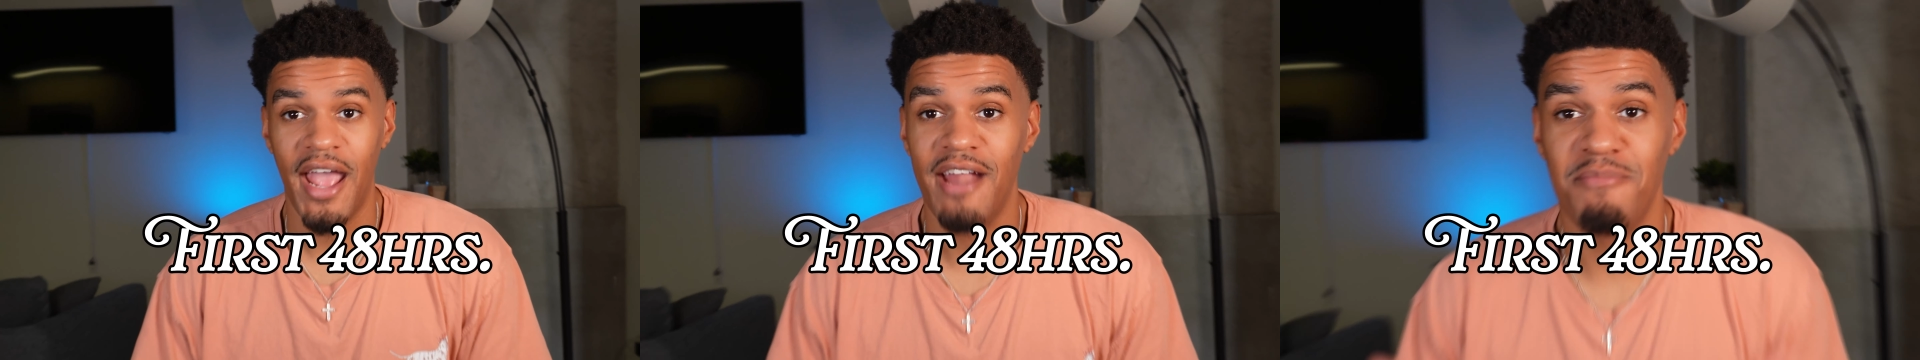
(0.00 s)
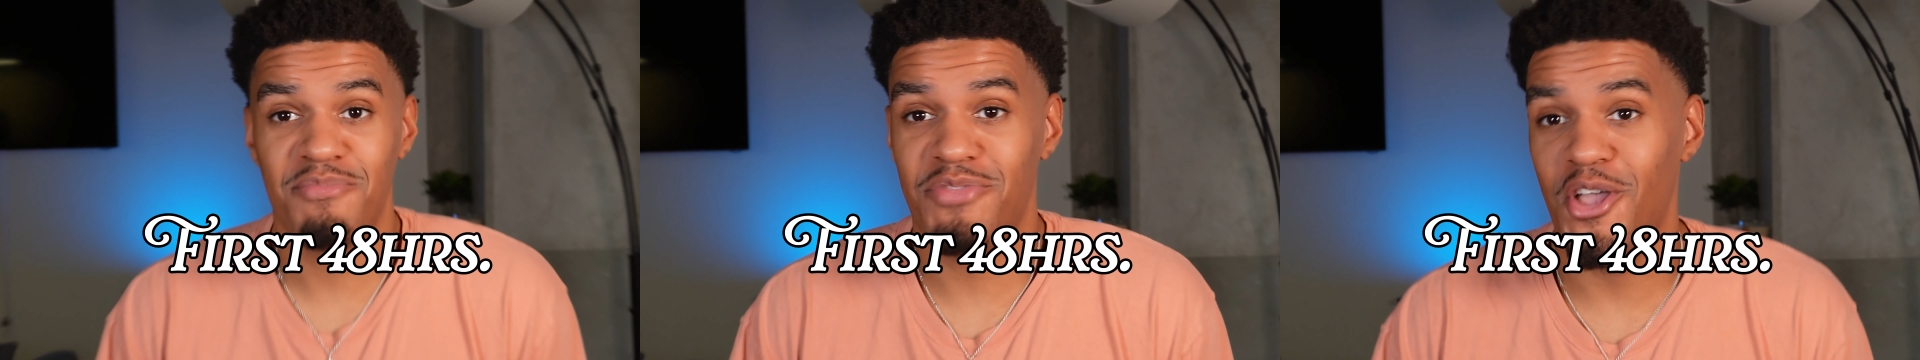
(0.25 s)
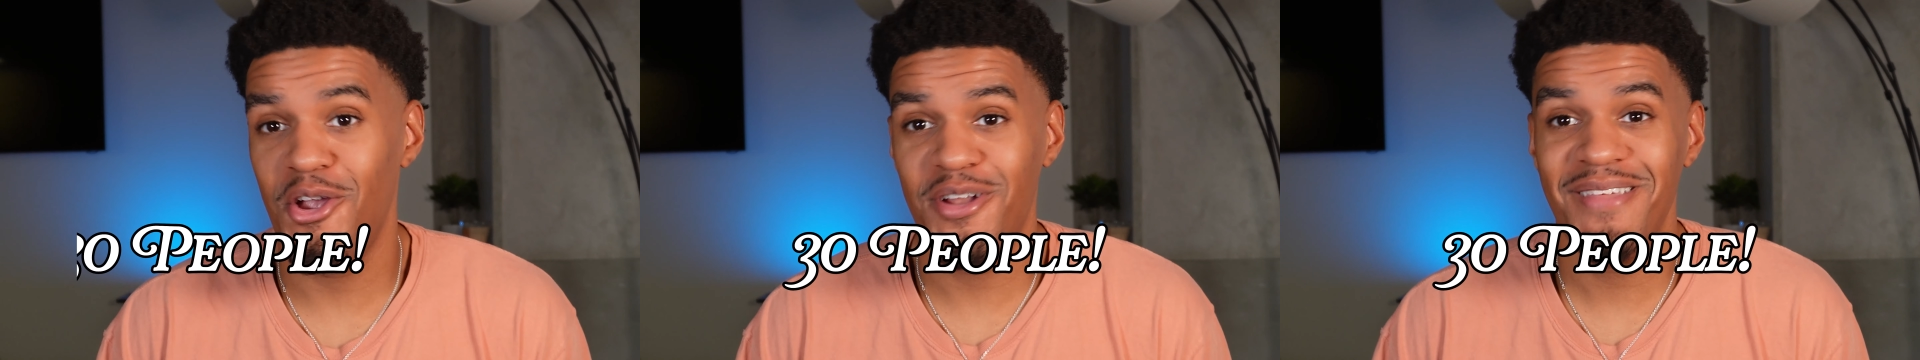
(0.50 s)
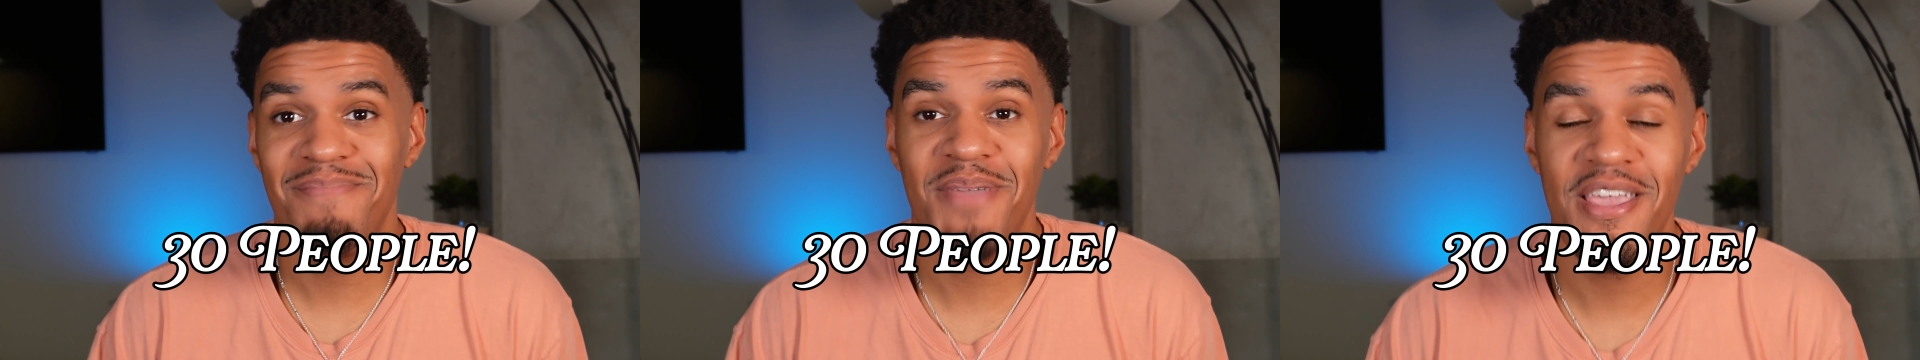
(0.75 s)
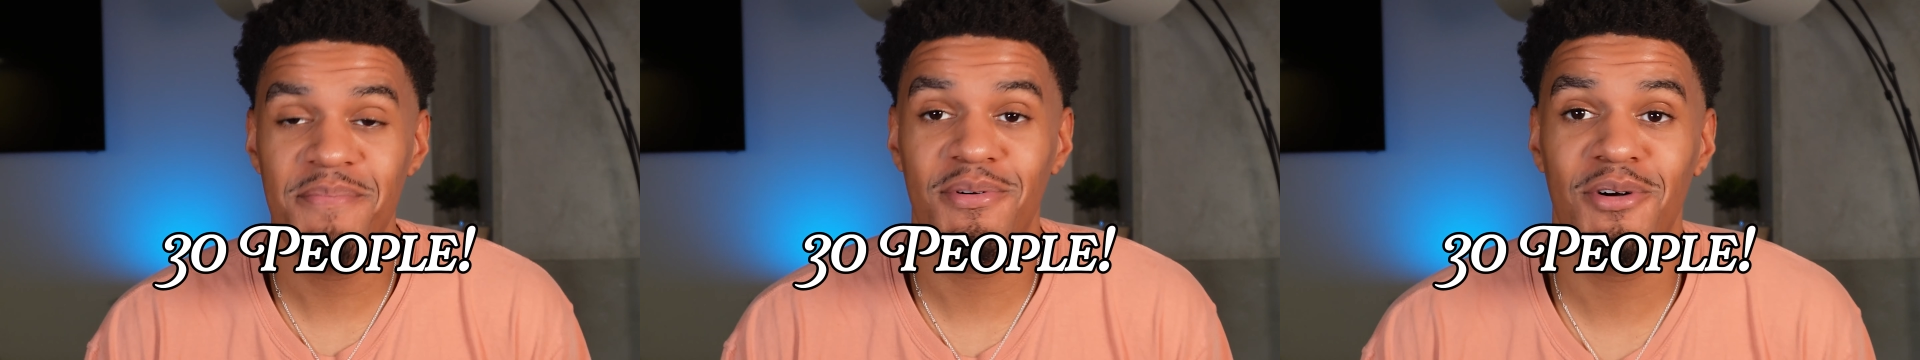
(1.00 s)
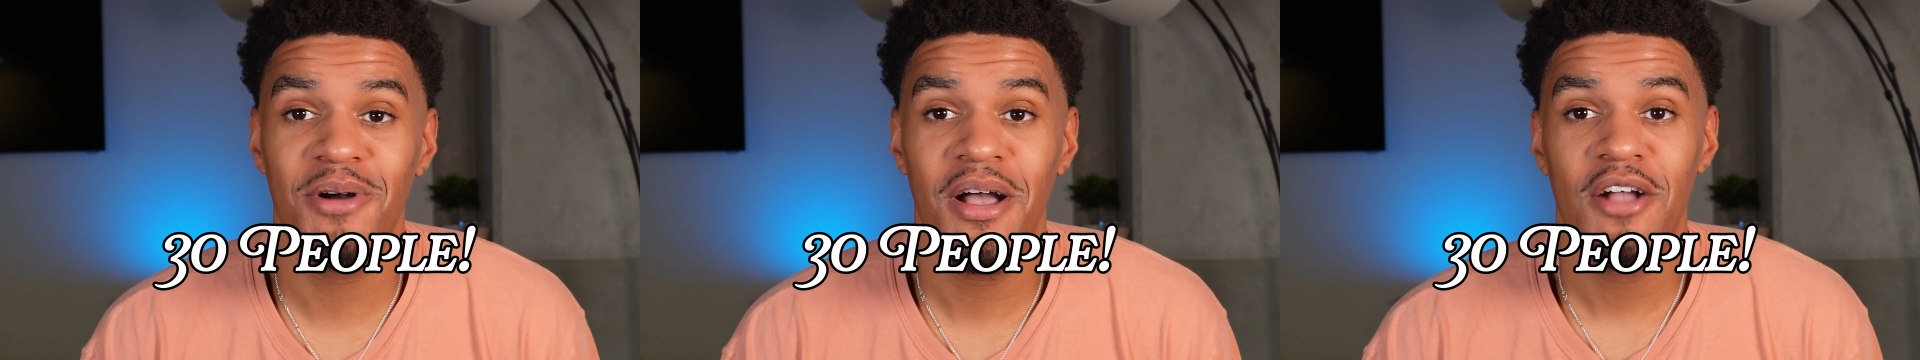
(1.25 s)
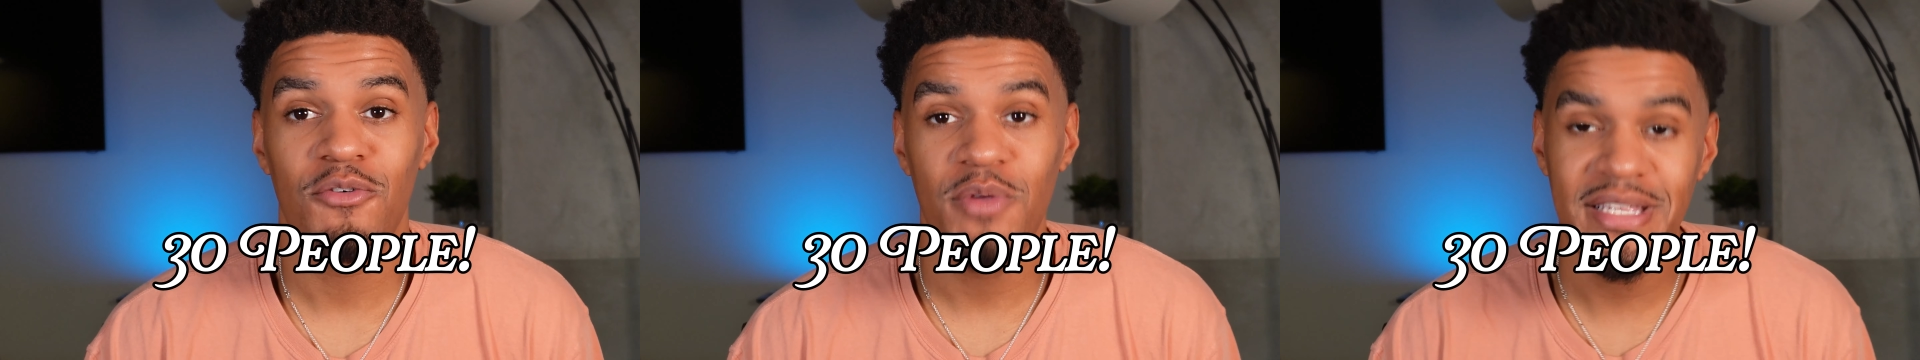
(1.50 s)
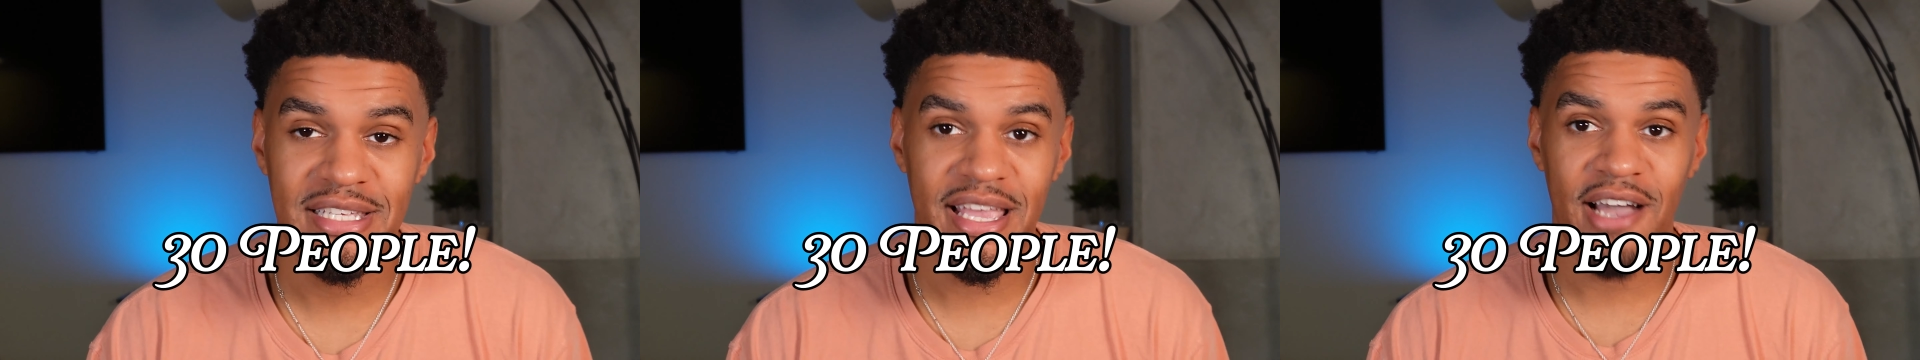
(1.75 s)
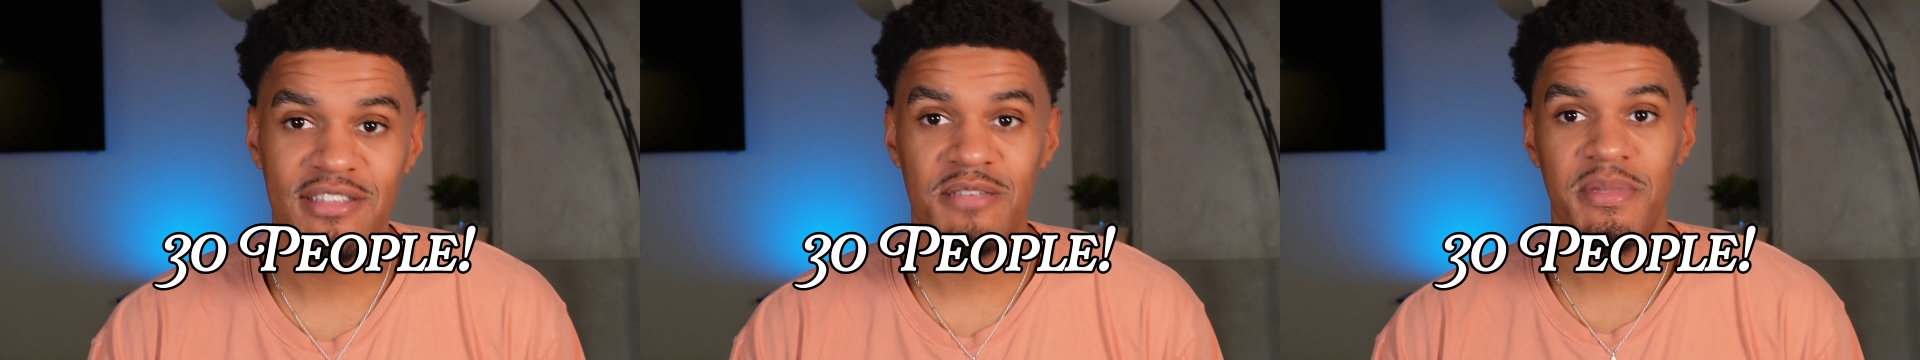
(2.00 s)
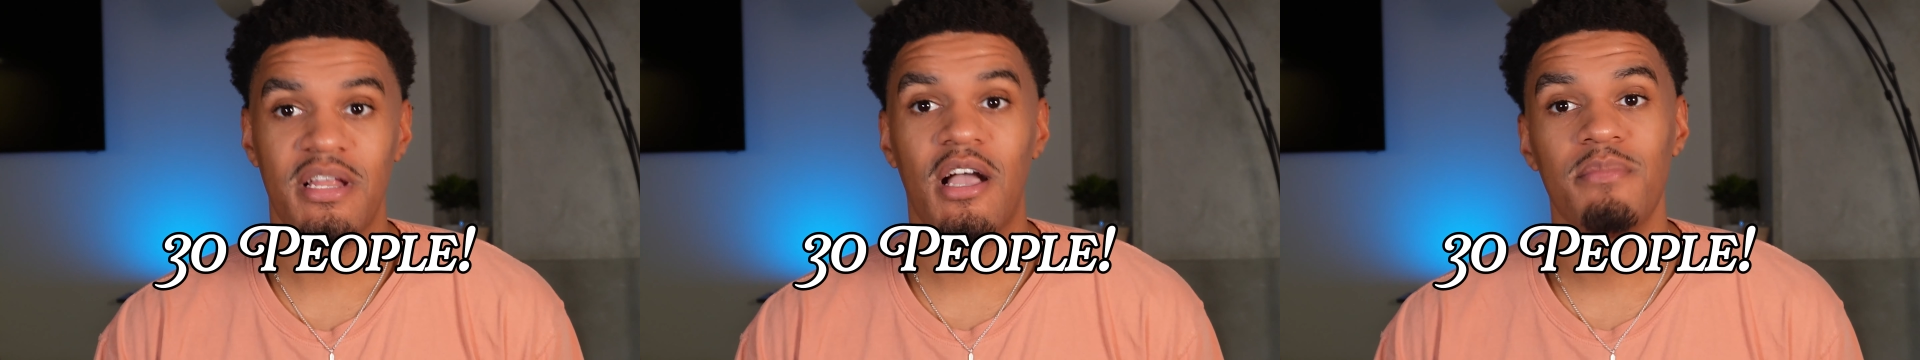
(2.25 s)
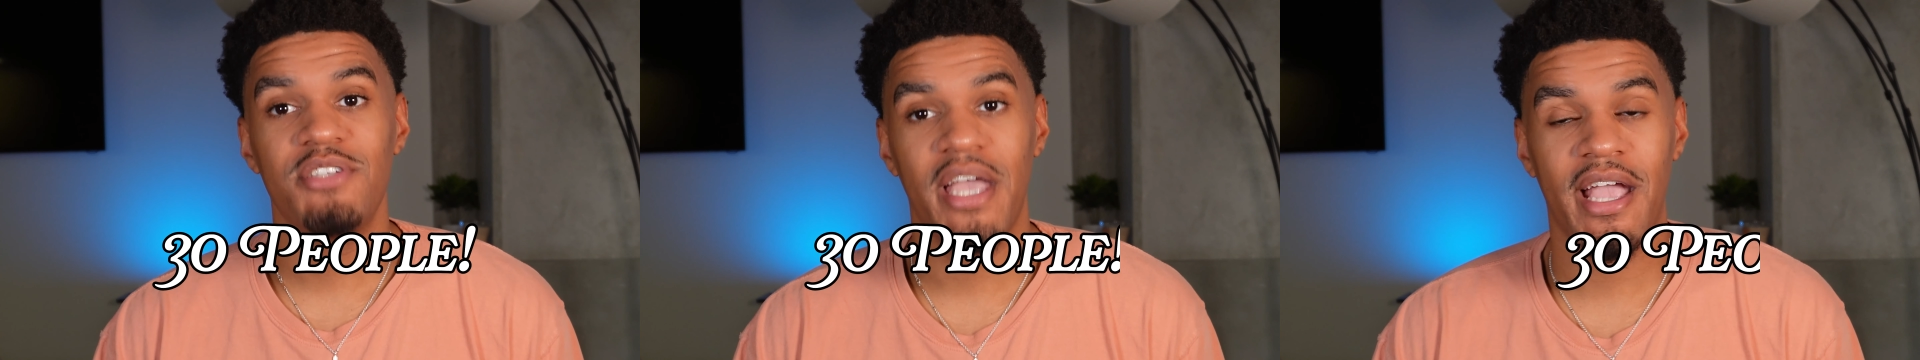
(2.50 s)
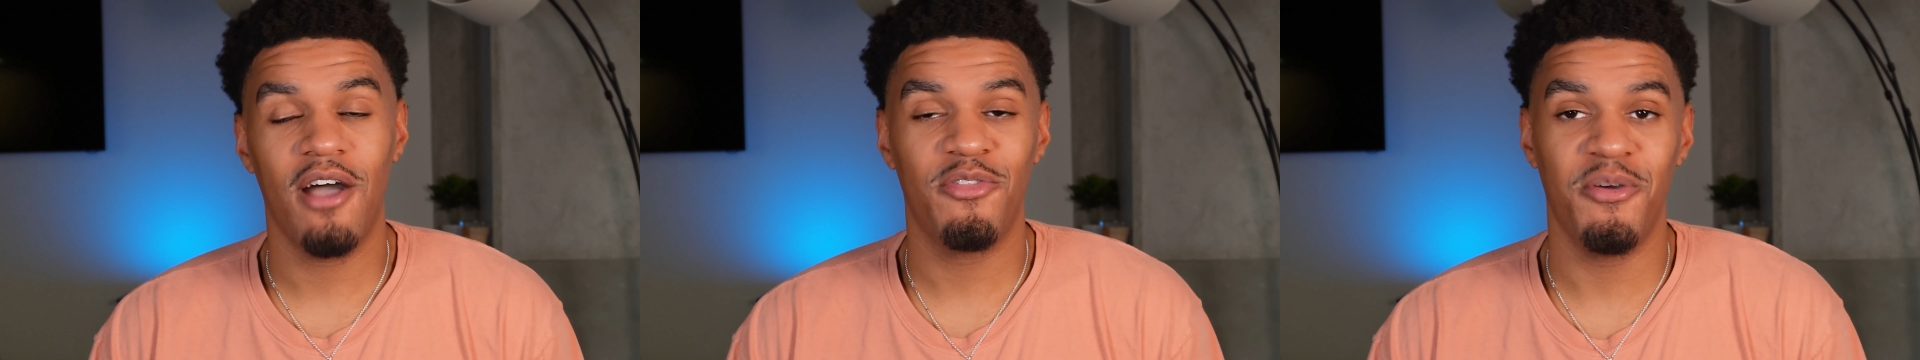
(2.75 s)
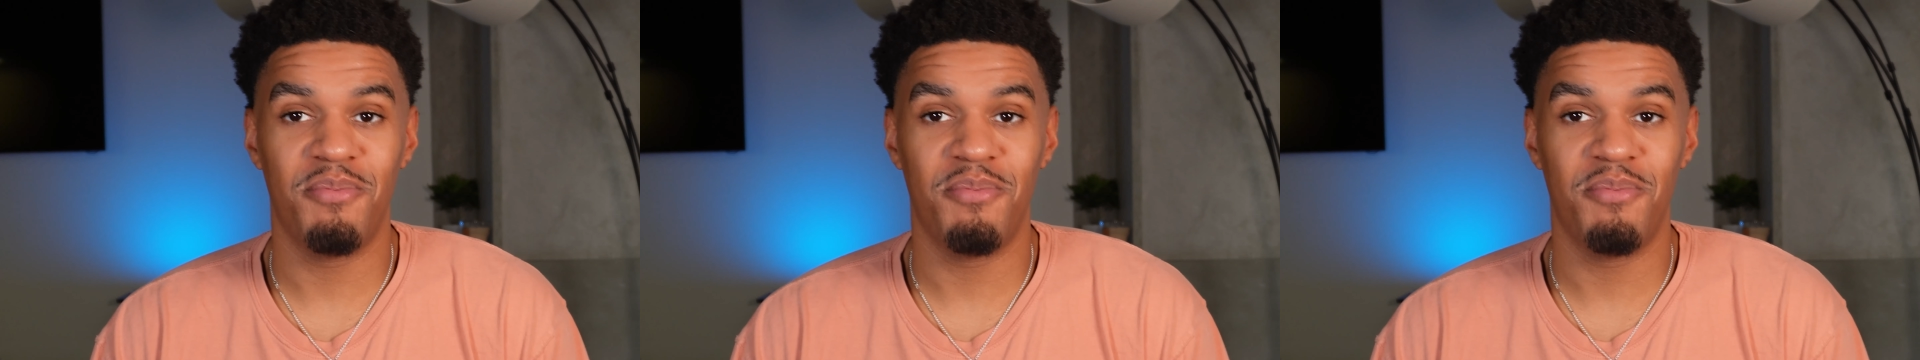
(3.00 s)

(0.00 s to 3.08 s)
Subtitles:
I had 30 people reaching out to me to come check out the